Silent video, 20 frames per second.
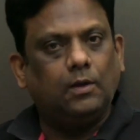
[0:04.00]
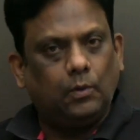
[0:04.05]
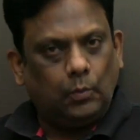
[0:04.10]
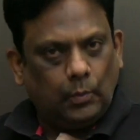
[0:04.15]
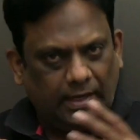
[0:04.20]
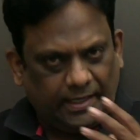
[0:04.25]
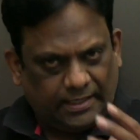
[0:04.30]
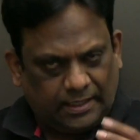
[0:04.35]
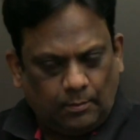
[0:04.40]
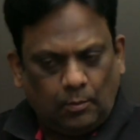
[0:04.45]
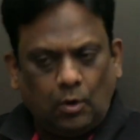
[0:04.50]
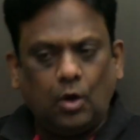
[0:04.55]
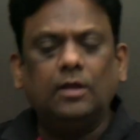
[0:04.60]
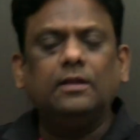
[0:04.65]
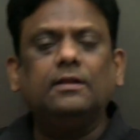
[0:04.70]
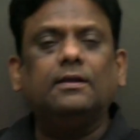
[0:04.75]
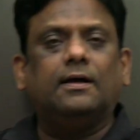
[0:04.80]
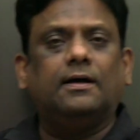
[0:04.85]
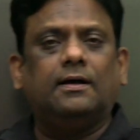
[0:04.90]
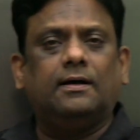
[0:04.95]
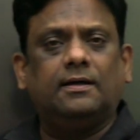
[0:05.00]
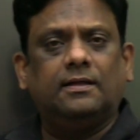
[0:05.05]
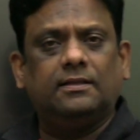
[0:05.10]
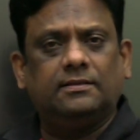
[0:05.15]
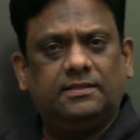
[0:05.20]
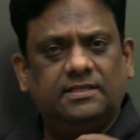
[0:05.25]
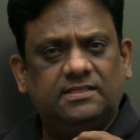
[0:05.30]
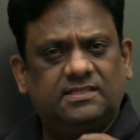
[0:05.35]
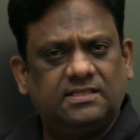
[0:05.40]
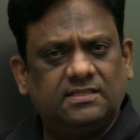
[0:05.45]
Welcome all.
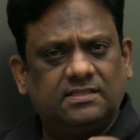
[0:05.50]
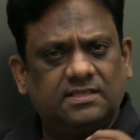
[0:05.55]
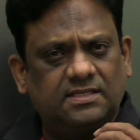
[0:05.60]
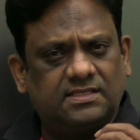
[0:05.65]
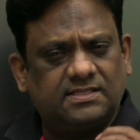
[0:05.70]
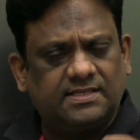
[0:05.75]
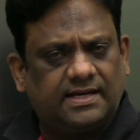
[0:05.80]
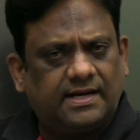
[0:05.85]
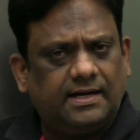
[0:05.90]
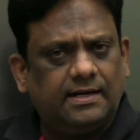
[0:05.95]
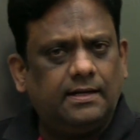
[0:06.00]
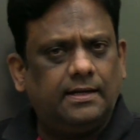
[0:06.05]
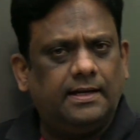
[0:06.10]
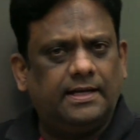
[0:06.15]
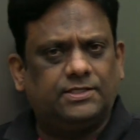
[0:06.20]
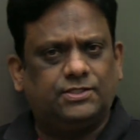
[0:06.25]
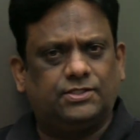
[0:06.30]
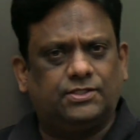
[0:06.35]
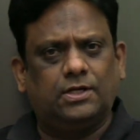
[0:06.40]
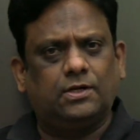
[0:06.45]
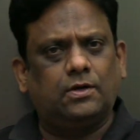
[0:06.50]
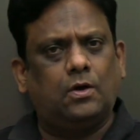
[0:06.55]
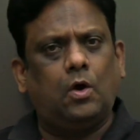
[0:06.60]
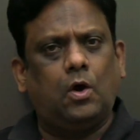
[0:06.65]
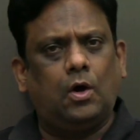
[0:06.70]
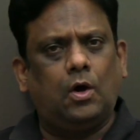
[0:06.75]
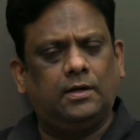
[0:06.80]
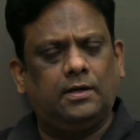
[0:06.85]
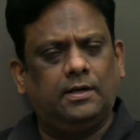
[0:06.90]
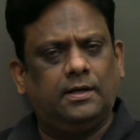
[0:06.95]
This is the second lecture
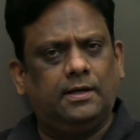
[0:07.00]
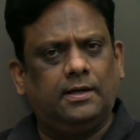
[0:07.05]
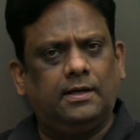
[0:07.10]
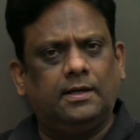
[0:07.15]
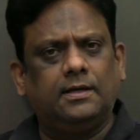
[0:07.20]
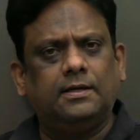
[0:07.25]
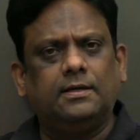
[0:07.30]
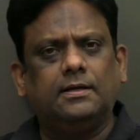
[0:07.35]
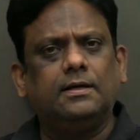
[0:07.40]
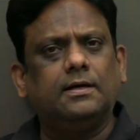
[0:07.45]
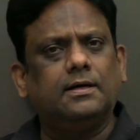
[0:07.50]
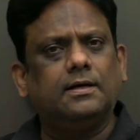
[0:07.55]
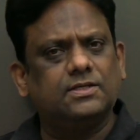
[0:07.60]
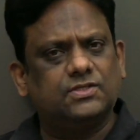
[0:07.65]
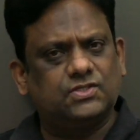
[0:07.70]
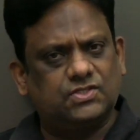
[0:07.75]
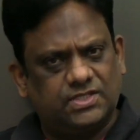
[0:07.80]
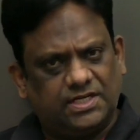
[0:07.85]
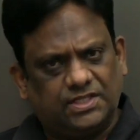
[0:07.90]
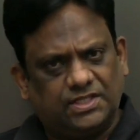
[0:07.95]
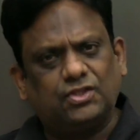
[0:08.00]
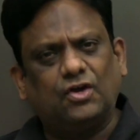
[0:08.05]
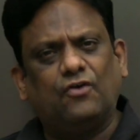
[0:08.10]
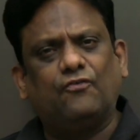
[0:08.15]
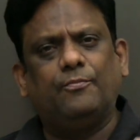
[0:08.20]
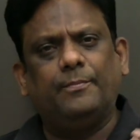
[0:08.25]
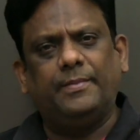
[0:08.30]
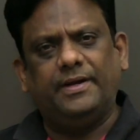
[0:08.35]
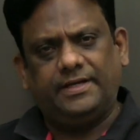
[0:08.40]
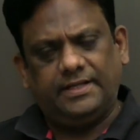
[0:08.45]
on strength of
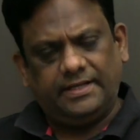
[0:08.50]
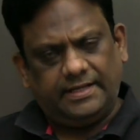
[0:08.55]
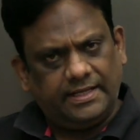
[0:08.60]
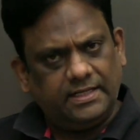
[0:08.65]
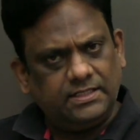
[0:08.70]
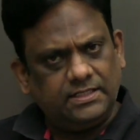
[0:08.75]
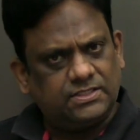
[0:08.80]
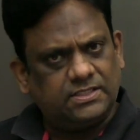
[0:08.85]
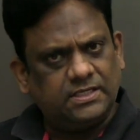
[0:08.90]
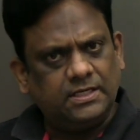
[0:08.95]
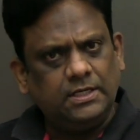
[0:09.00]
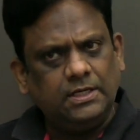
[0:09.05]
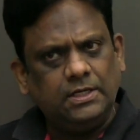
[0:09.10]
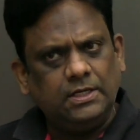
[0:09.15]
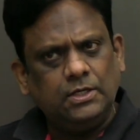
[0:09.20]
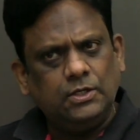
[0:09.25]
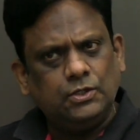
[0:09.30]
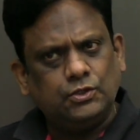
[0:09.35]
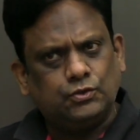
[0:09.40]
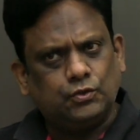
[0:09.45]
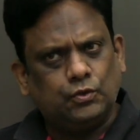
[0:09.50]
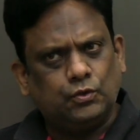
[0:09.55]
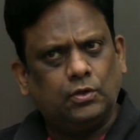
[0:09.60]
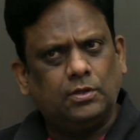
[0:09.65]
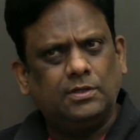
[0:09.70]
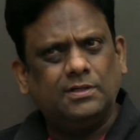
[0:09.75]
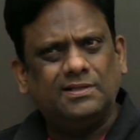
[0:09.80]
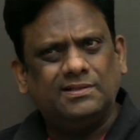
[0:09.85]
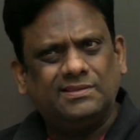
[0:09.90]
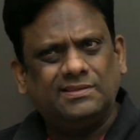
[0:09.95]
materials.
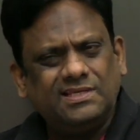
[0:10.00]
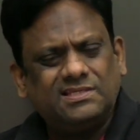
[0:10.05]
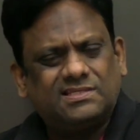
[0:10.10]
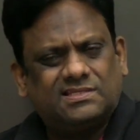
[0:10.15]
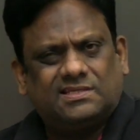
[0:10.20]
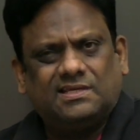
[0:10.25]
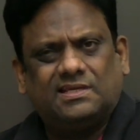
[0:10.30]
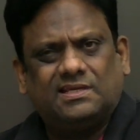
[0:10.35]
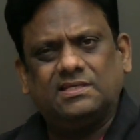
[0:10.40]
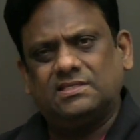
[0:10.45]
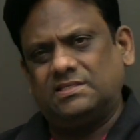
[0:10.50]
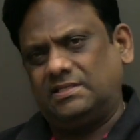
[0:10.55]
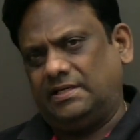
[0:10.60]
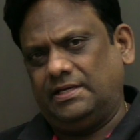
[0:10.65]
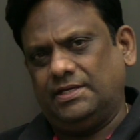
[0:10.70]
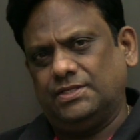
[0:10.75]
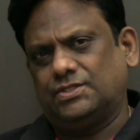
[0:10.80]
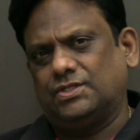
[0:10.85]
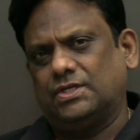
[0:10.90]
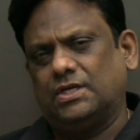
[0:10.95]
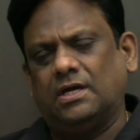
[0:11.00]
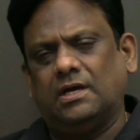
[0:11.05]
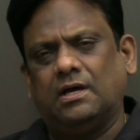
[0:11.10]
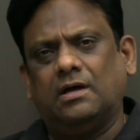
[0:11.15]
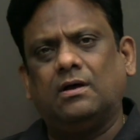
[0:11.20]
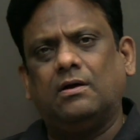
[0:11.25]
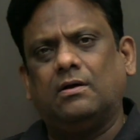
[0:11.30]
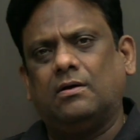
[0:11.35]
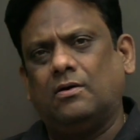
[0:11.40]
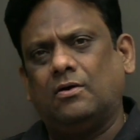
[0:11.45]
So this series is
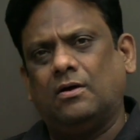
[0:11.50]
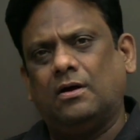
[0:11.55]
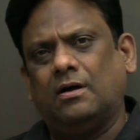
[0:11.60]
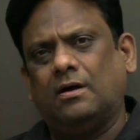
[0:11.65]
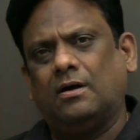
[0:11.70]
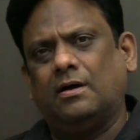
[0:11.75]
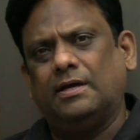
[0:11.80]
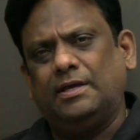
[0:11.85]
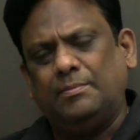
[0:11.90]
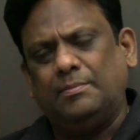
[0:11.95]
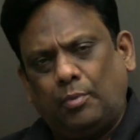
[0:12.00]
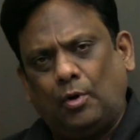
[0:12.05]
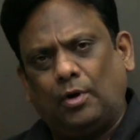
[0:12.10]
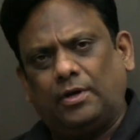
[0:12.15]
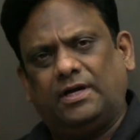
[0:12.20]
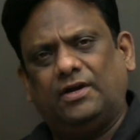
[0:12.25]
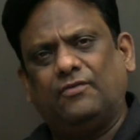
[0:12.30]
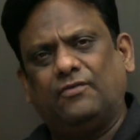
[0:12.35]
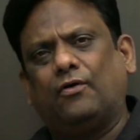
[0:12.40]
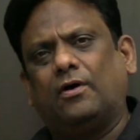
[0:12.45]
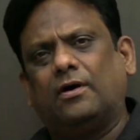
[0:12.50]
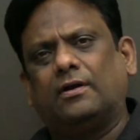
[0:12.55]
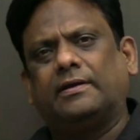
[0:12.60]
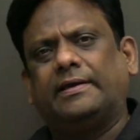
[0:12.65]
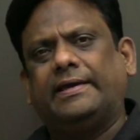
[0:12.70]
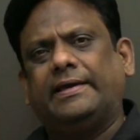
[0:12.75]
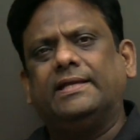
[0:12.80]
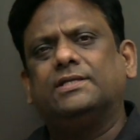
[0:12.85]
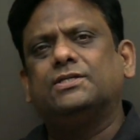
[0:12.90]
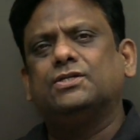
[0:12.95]
important for
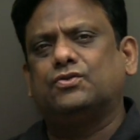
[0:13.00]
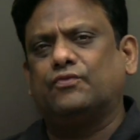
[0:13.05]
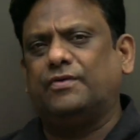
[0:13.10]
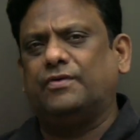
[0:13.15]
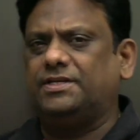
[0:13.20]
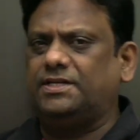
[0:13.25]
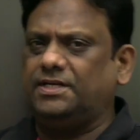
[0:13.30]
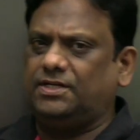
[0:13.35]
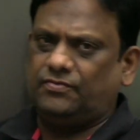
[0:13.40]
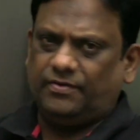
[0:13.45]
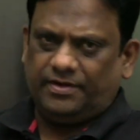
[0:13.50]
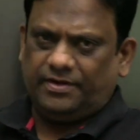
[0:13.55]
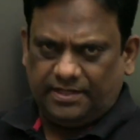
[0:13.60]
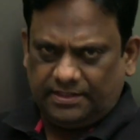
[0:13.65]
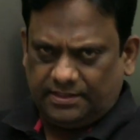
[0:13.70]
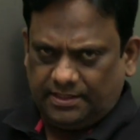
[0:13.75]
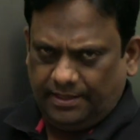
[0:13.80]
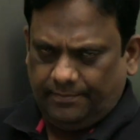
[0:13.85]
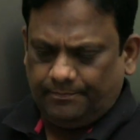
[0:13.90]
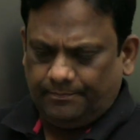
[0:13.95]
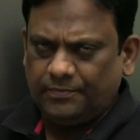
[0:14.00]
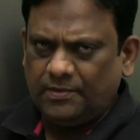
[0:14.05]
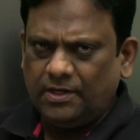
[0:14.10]
GATE 2023.